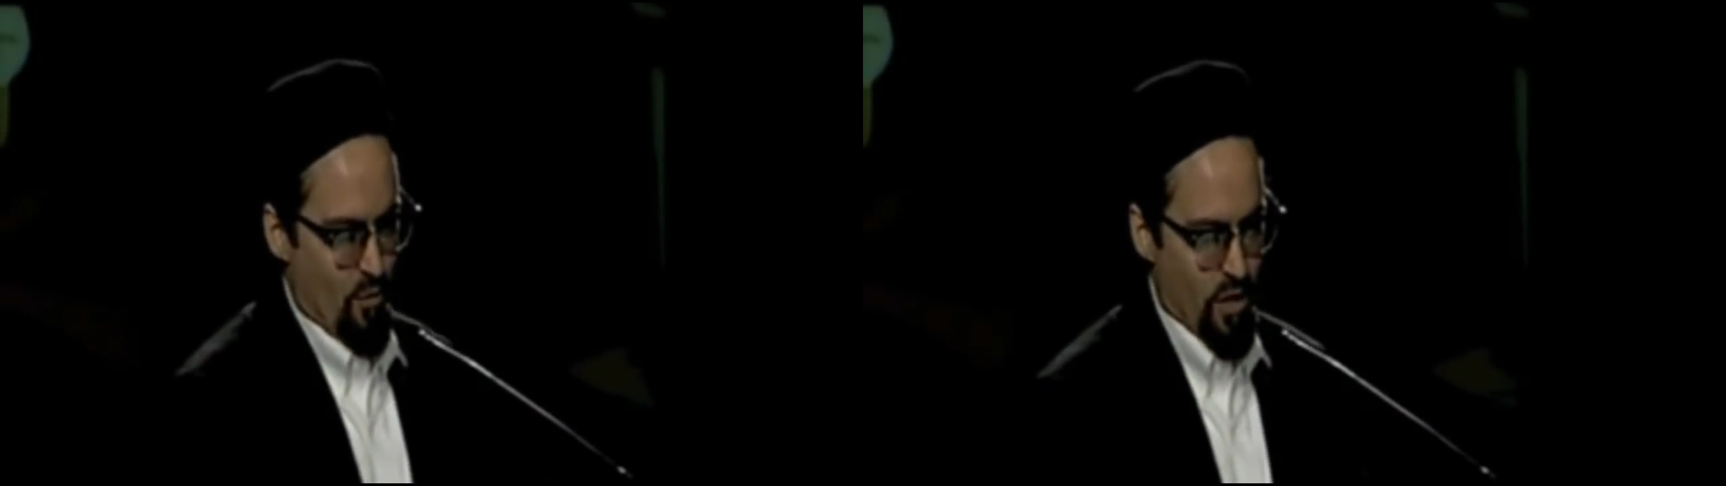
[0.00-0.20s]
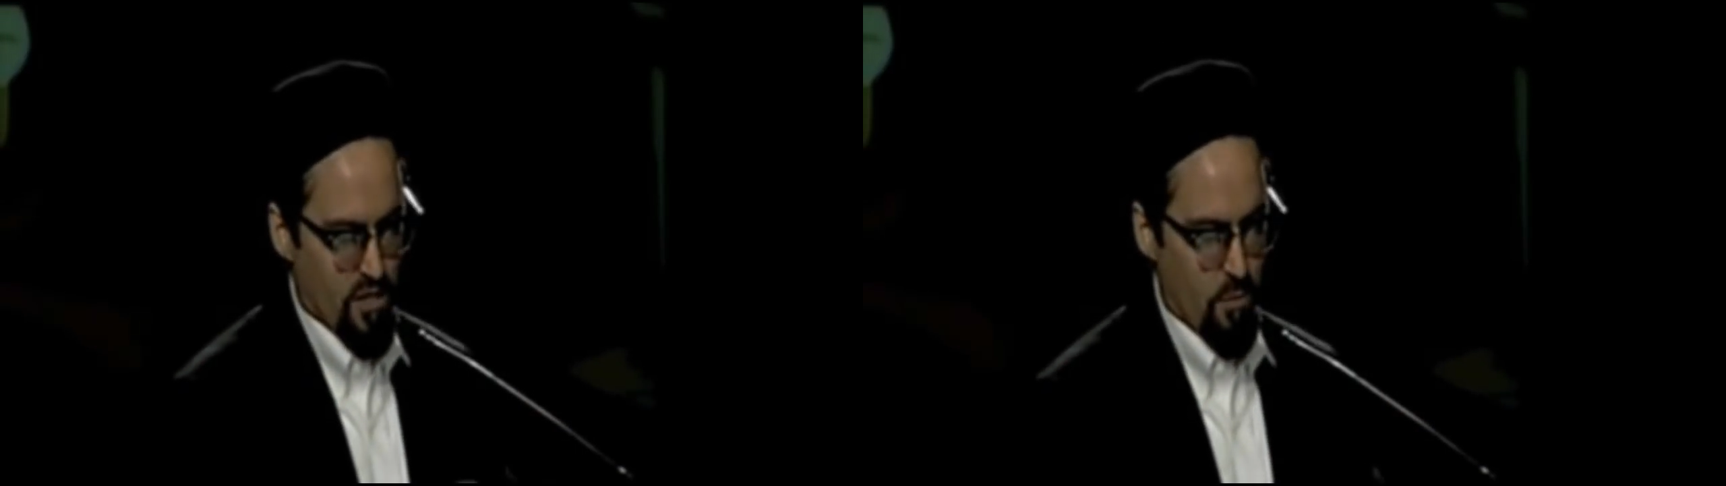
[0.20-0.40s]

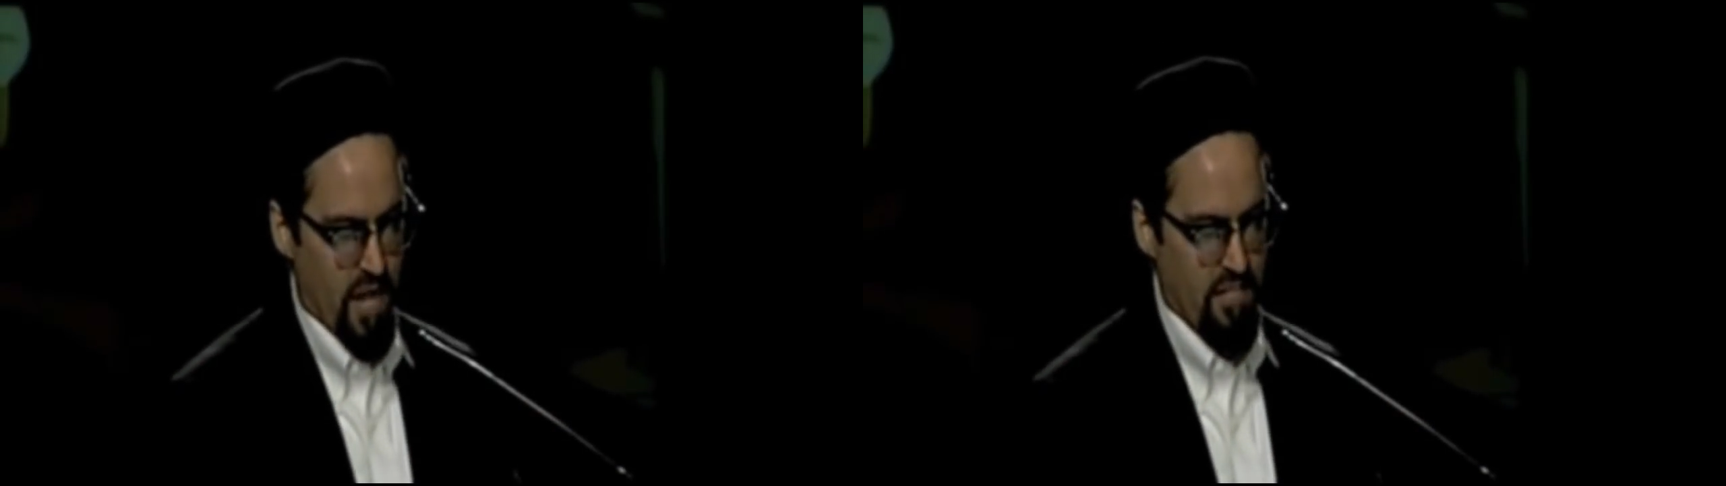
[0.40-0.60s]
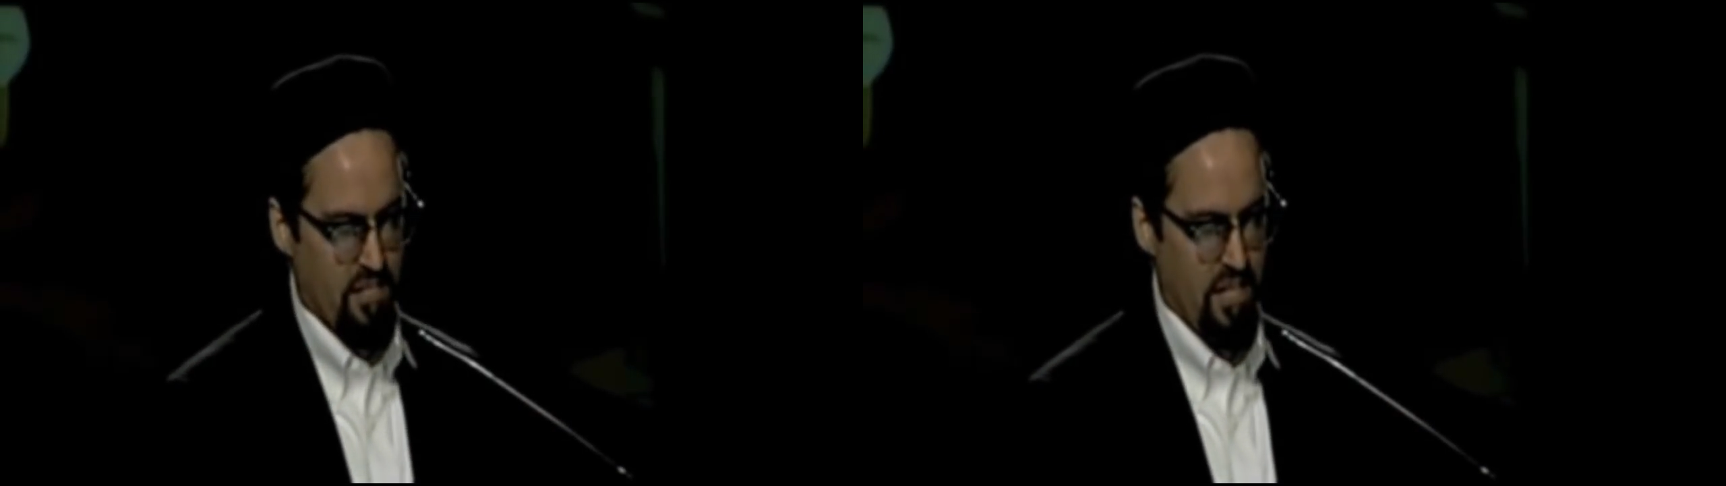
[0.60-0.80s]
What's
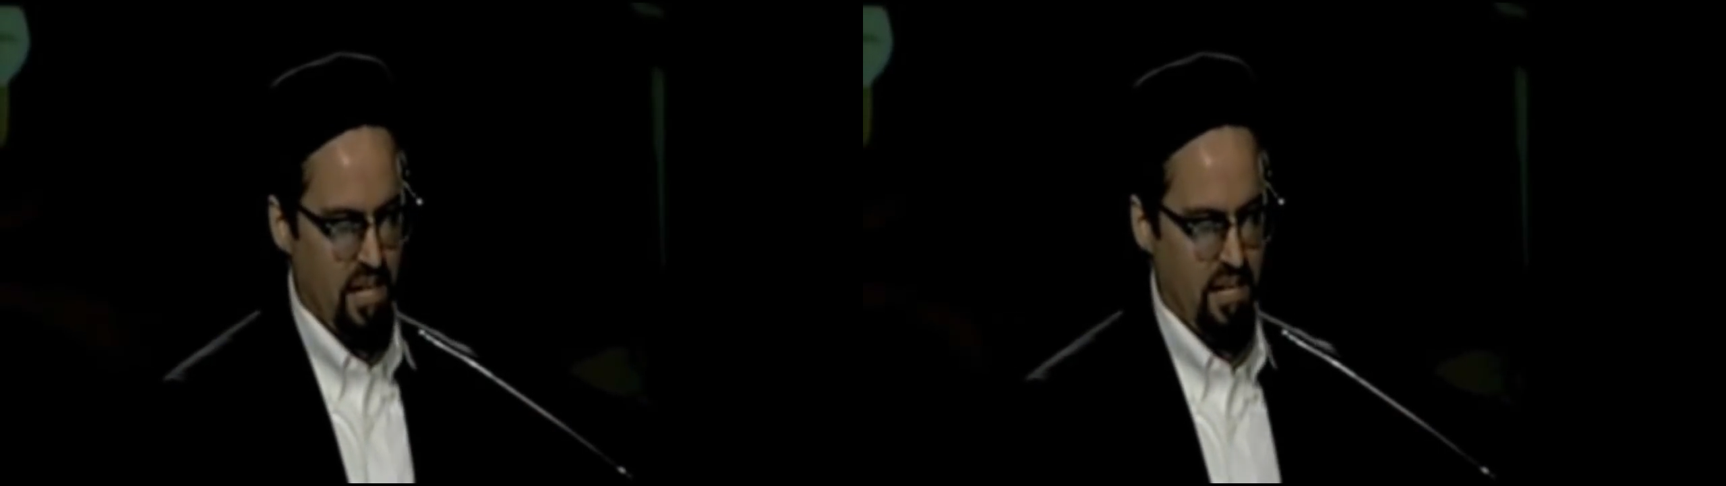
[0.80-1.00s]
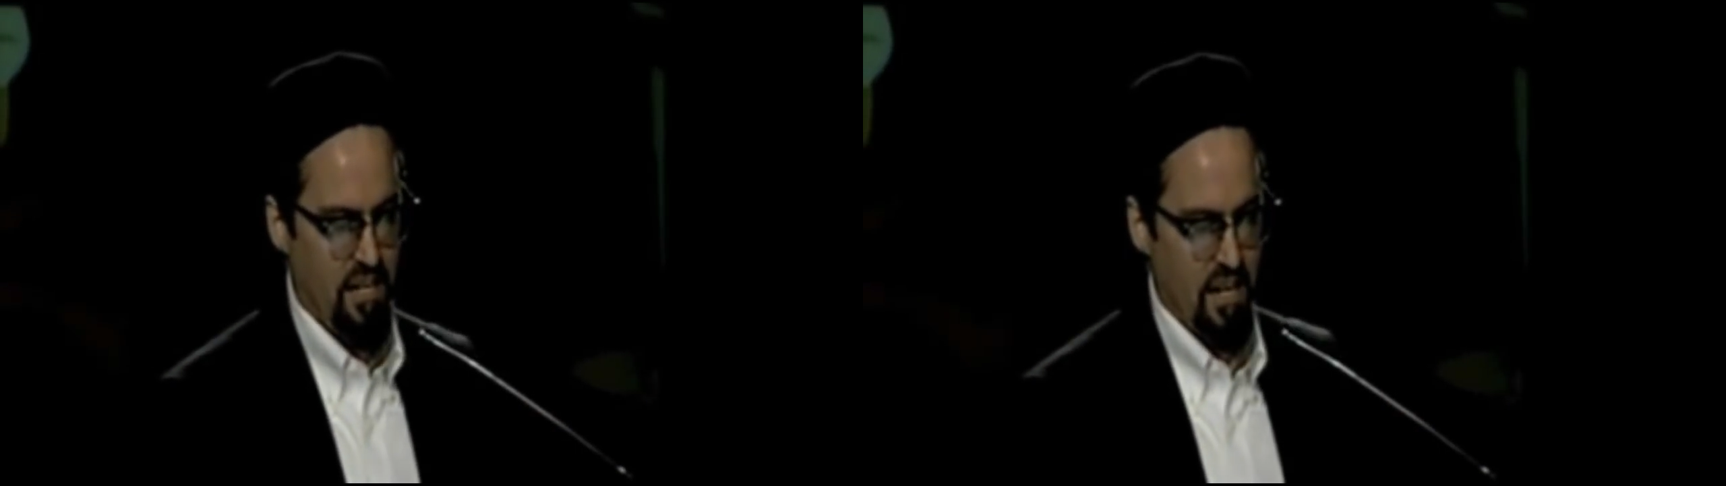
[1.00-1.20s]
my
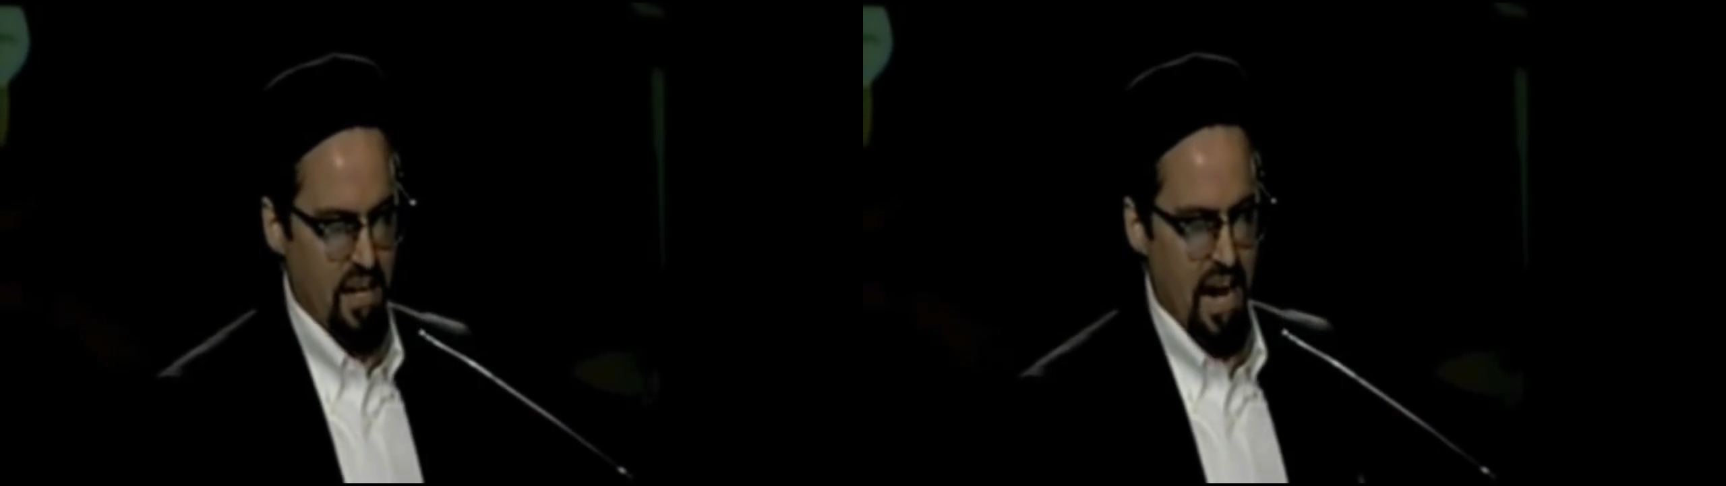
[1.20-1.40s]
sin?